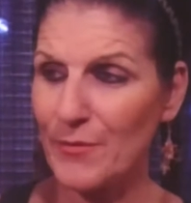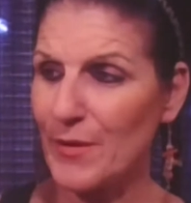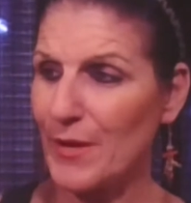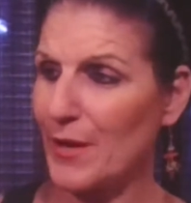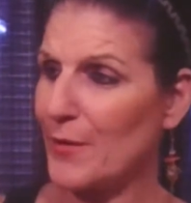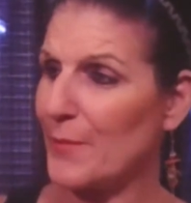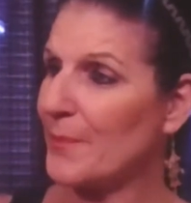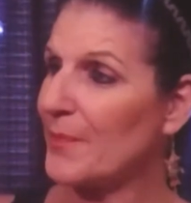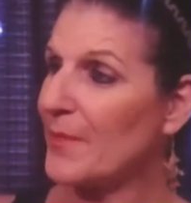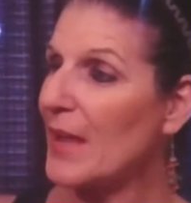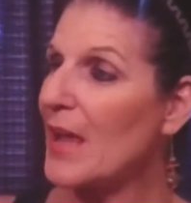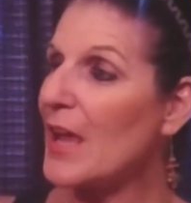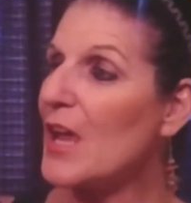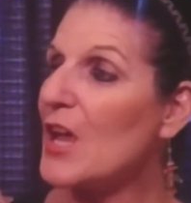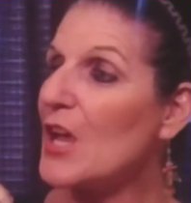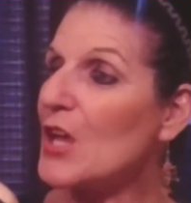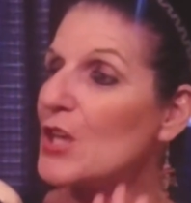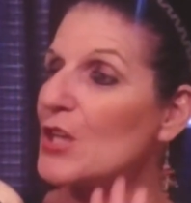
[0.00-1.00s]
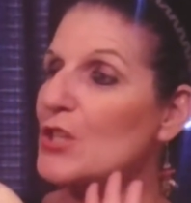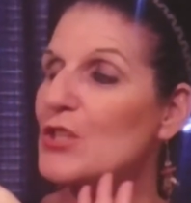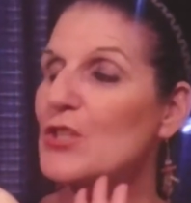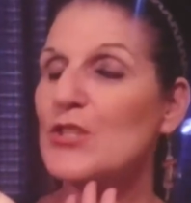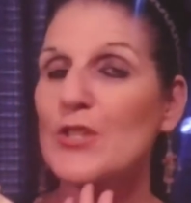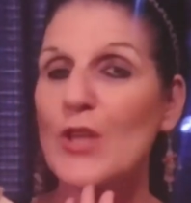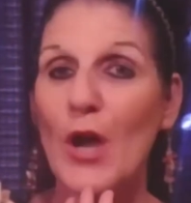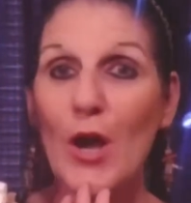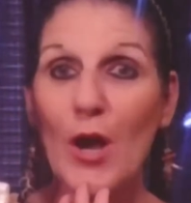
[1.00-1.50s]
know.
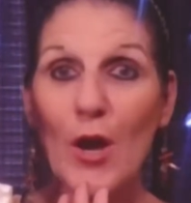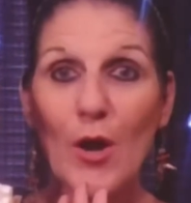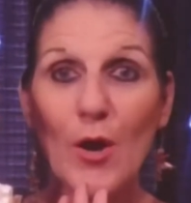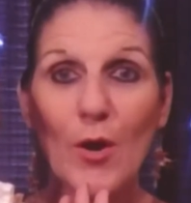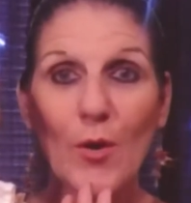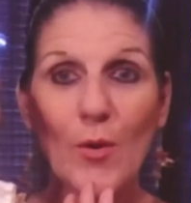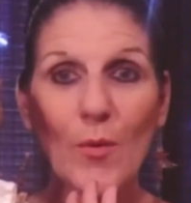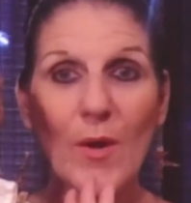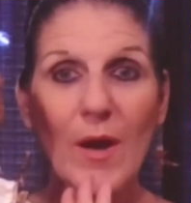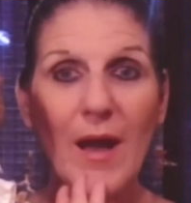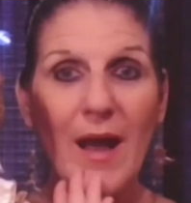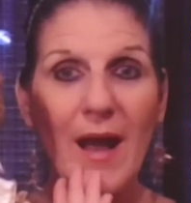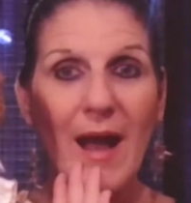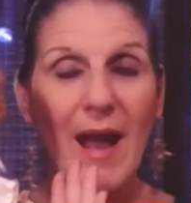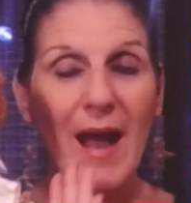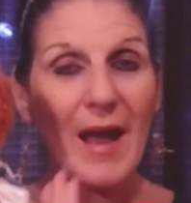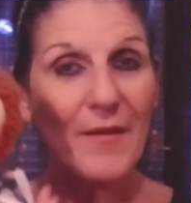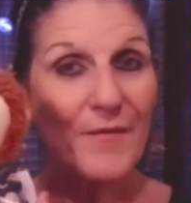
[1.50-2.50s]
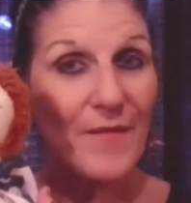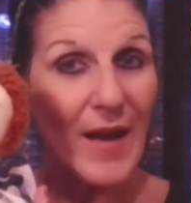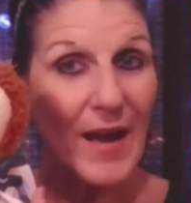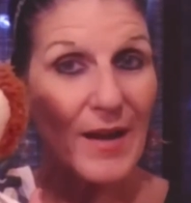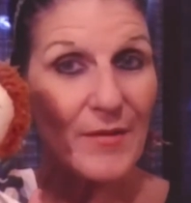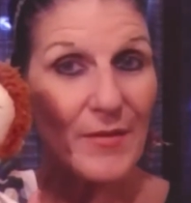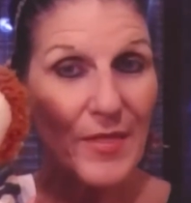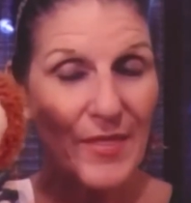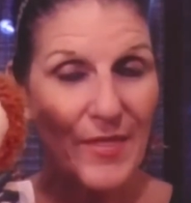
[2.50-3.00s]
So I
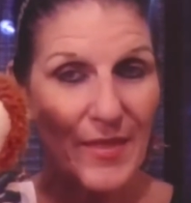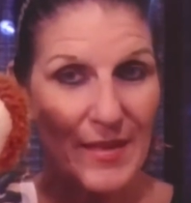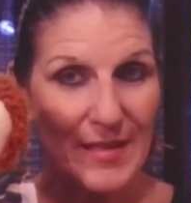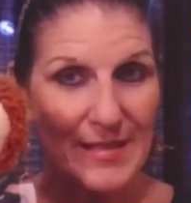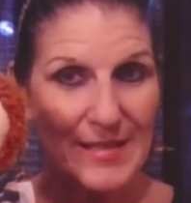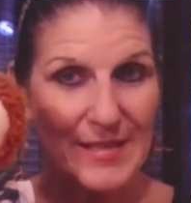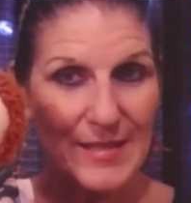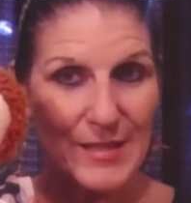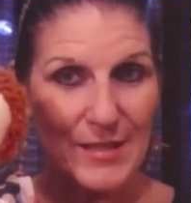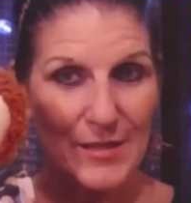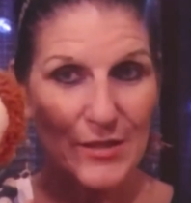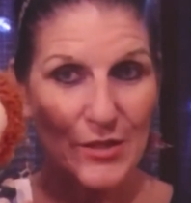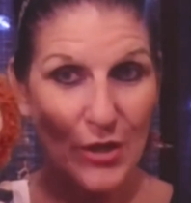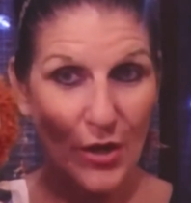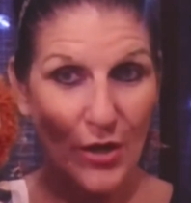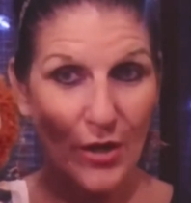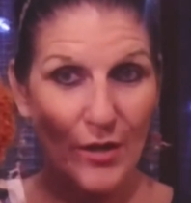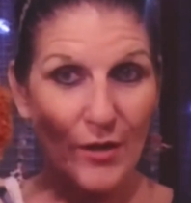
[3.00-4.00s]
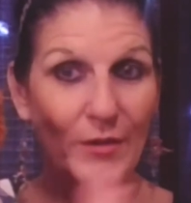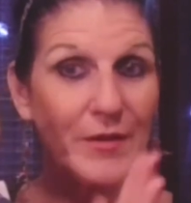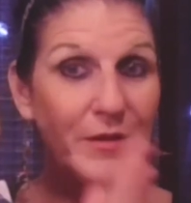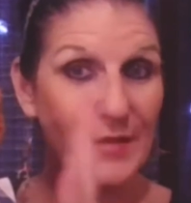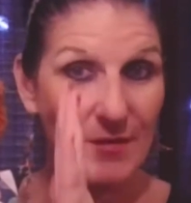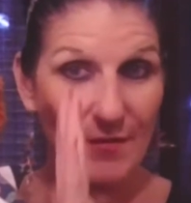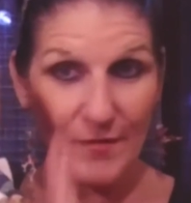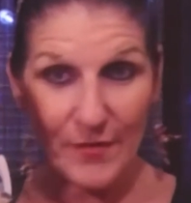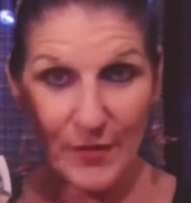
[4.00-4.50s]
found this doll,
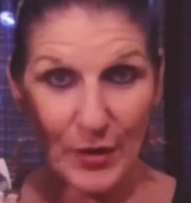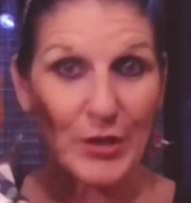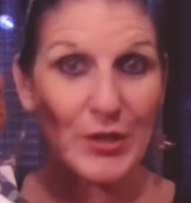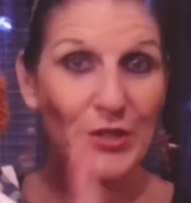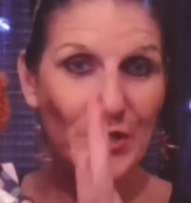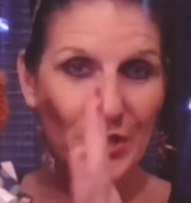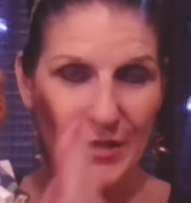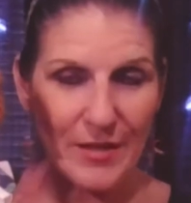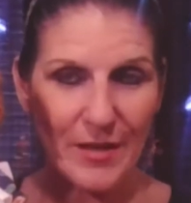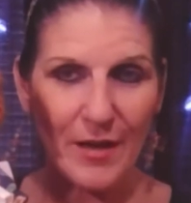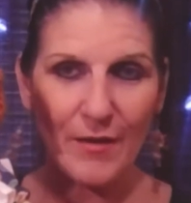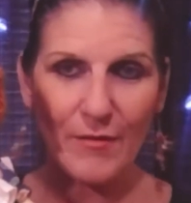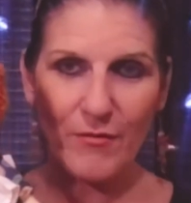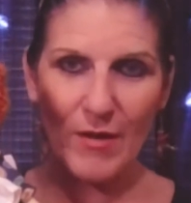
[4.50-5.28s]
this version of